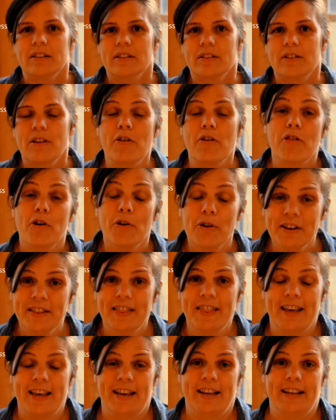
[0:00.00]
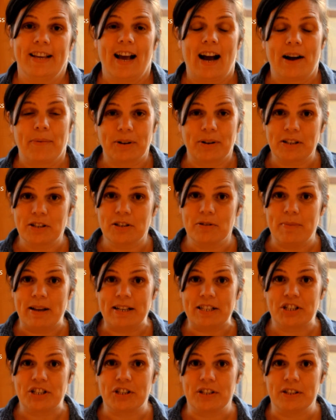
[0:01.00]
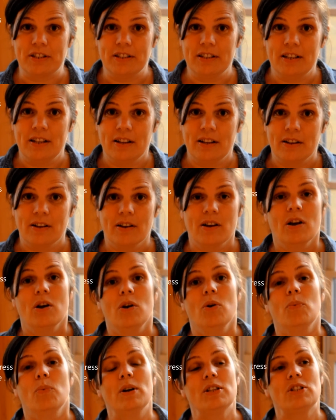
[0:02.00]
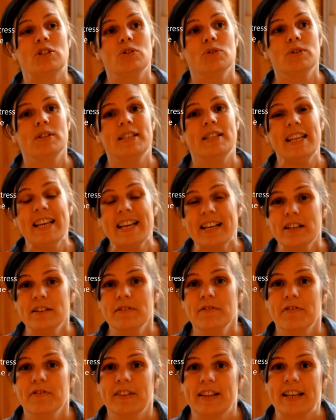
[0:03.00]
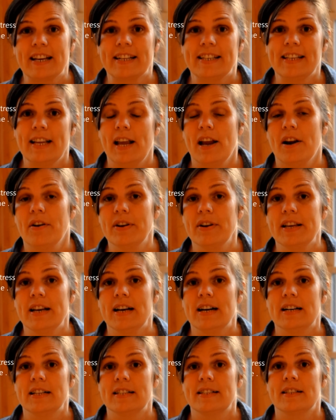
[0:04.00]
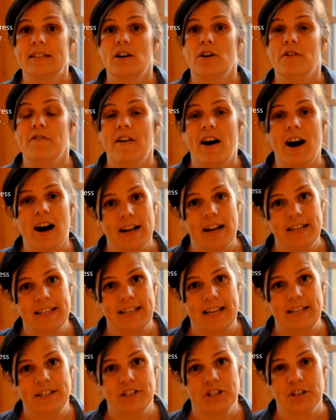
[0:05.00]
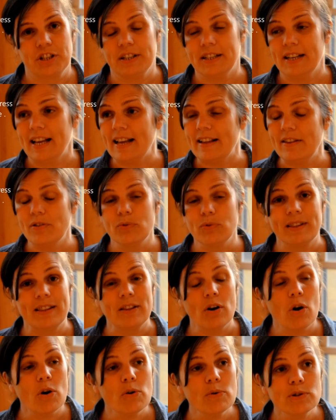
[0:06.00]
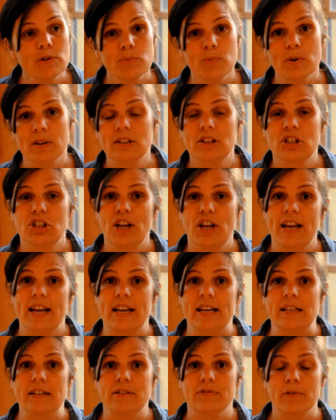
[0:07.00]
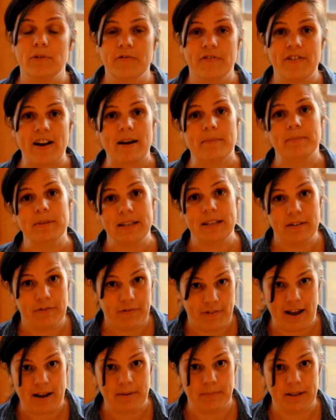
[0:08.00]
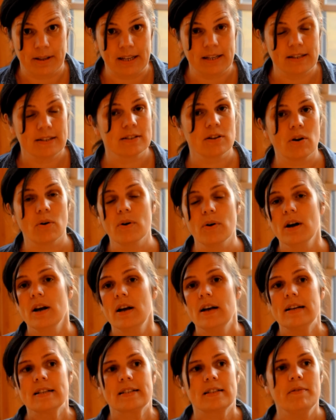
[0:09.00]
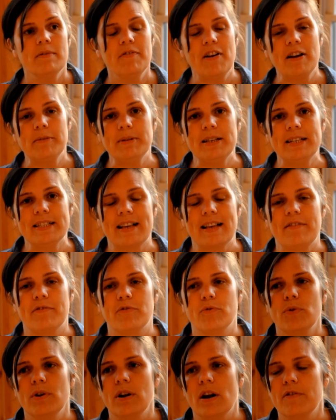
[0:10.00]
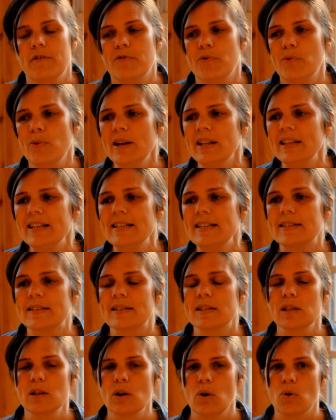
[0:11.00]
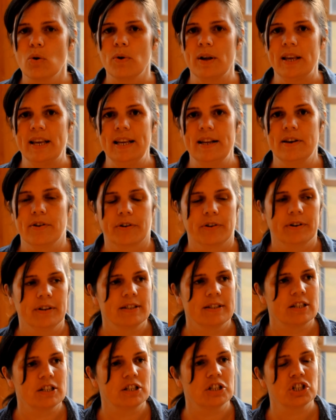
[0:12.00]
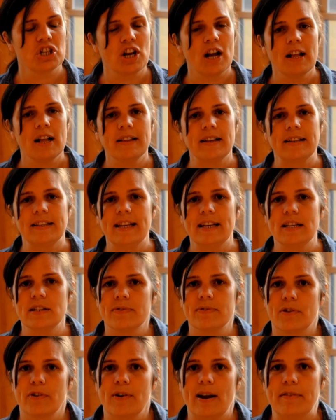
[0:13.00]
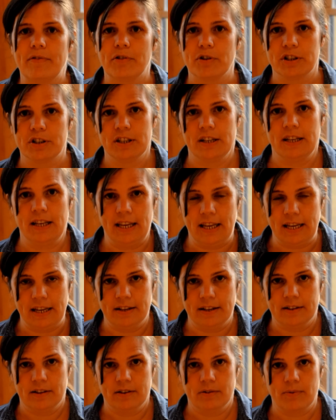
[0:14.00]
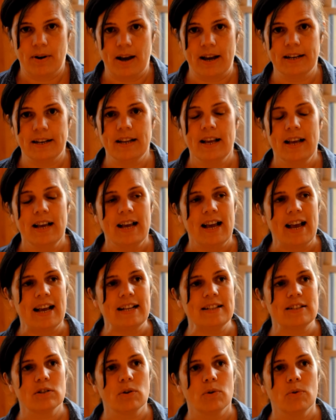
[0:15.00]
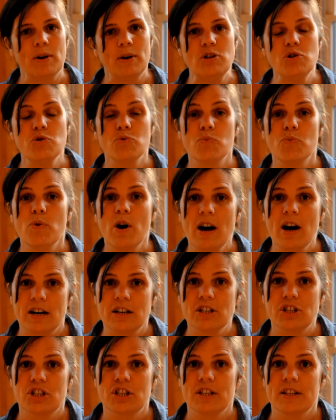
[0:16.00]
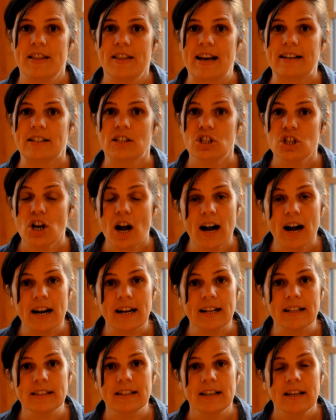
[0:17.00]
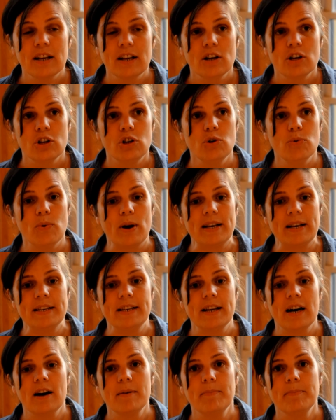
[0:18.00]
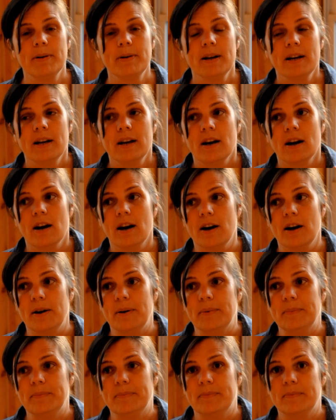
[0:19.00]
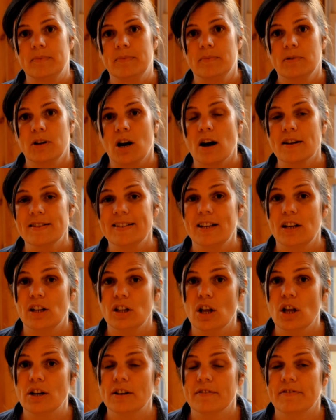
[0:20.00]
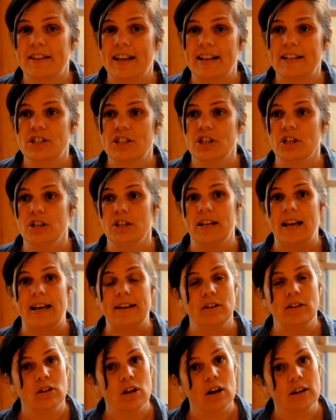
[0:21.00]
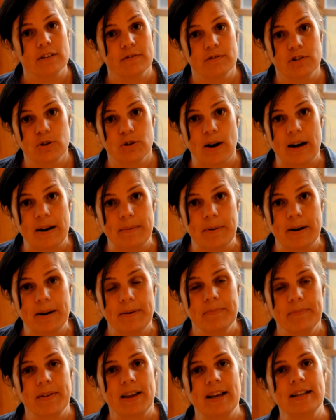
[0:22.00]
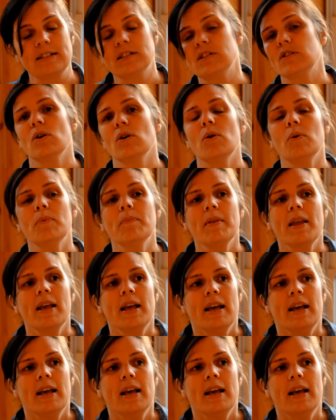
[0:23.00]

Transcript: The third thing I wanted to mention was to deconflict areas of high tension, and those will change from family to family. So some families have a really slow eater, this child that takes forever to eat, right? And so when you rush that child, you end up causing a lot of tension and a lot of drama. And so